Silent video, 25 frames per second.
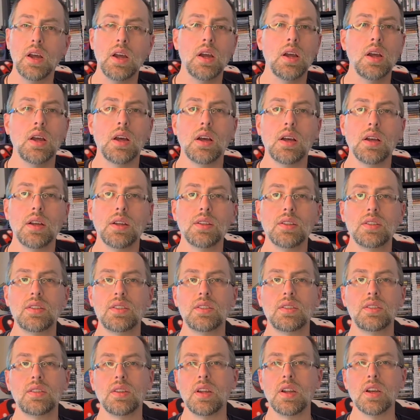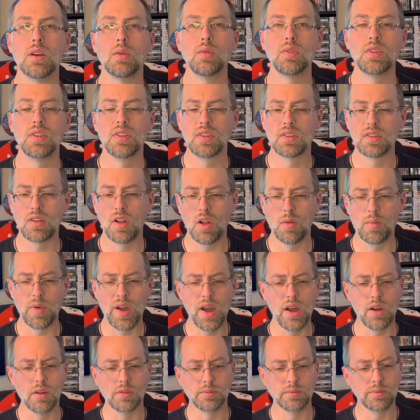hear what this is all
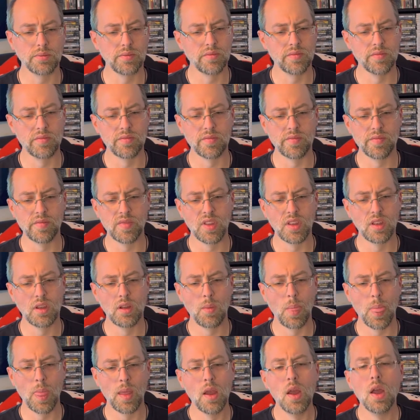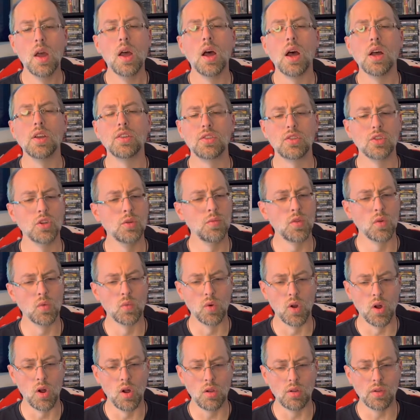about. Assume the
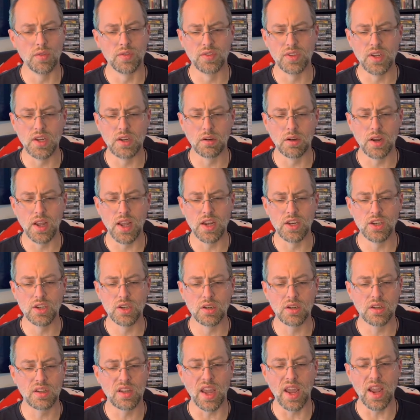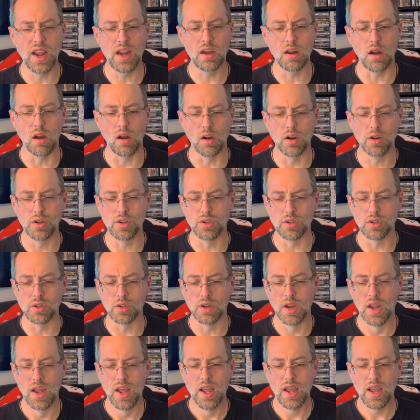role of secret agent Kate
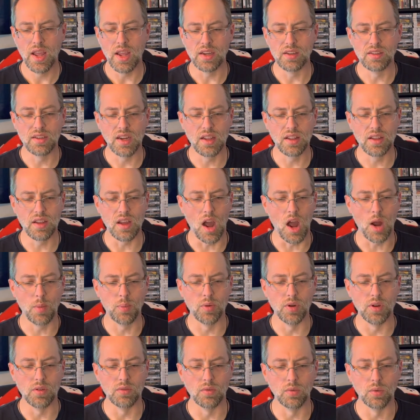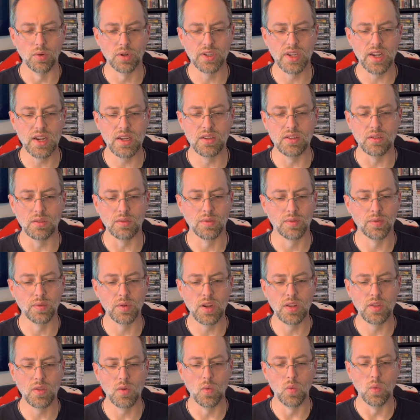Archer, a deadly operative working to free
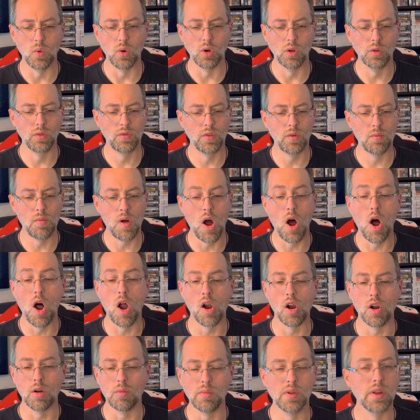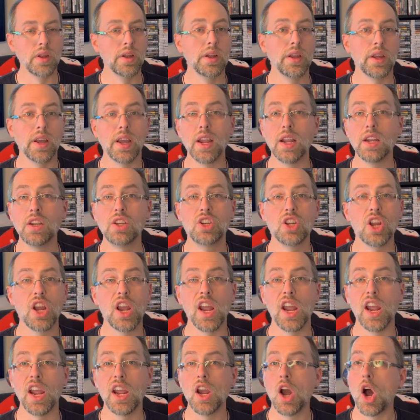the world from harm.
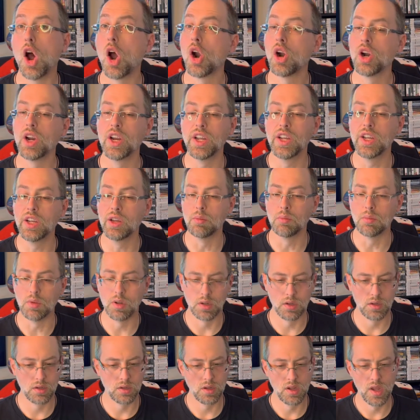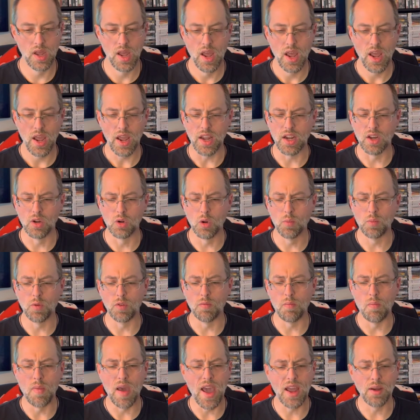HARM. A group of
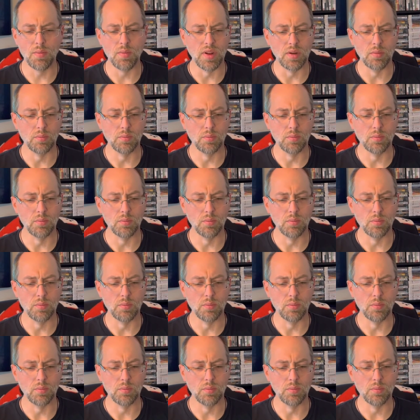madmen